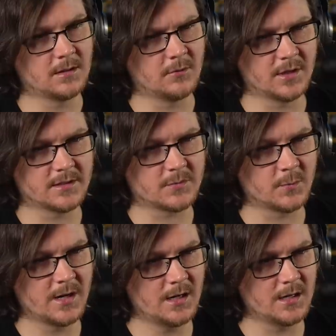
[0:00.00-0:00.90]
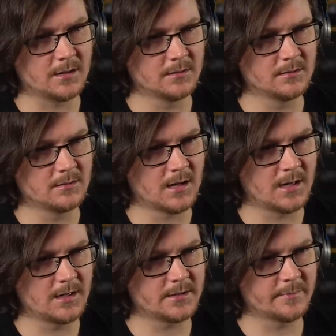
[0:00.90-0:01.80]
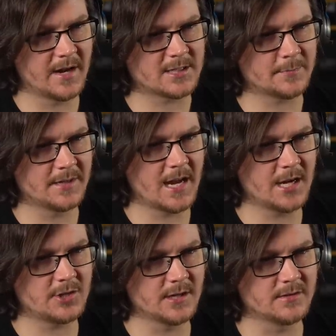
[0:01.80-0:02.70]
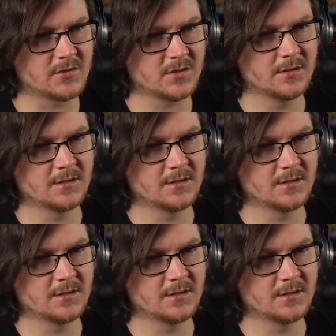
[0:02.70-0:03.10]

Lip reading: Well, let's read it. I need some explanations.